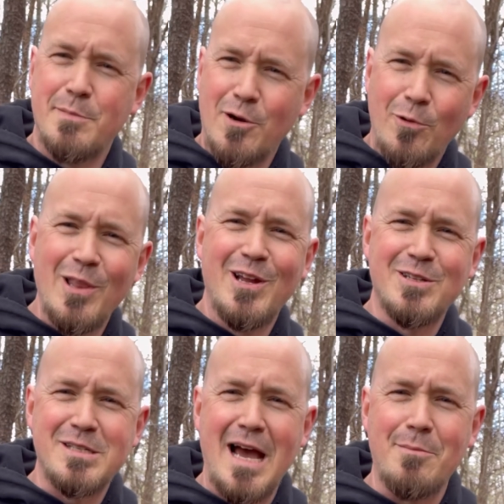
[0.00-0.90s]
been a really
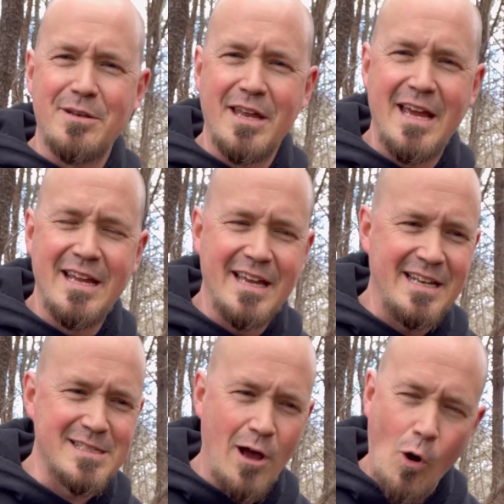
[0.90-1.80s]
good time today. And
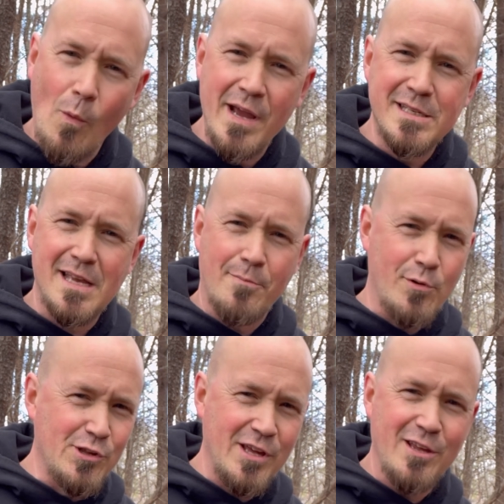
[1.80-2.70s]
as always, I
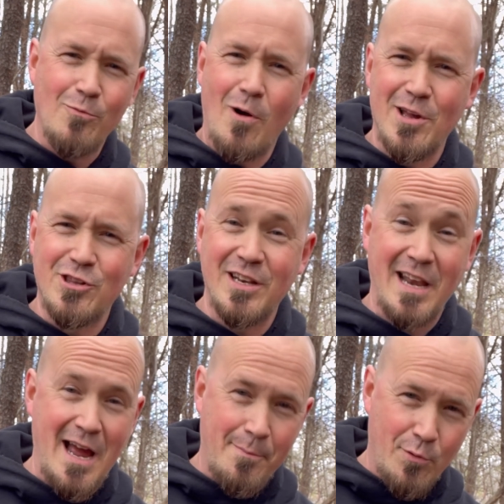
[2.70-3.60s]
appreciate you watching and
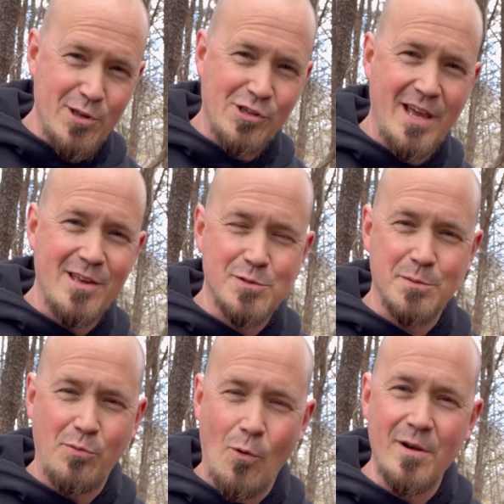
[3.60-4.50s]
I appreciate your
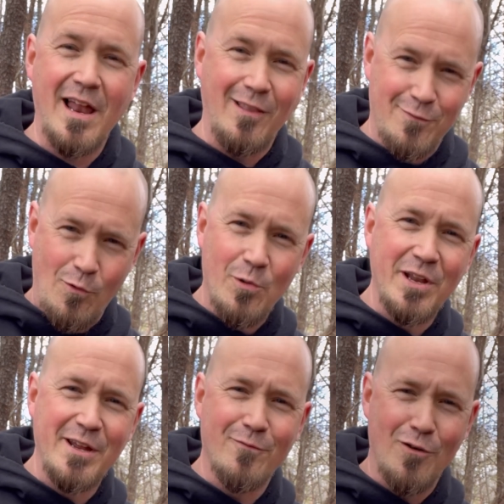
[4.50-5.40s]
support. And I look forward to
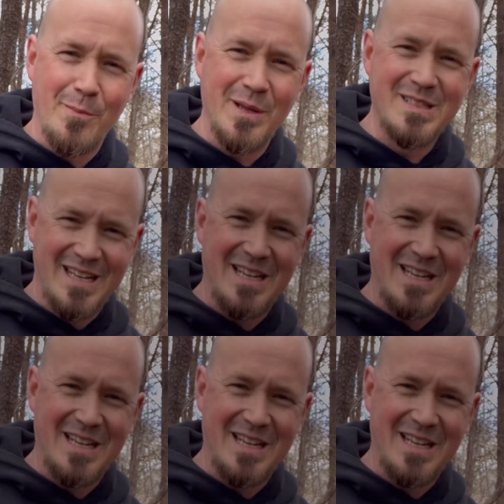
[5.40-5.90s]
hearing from you. Take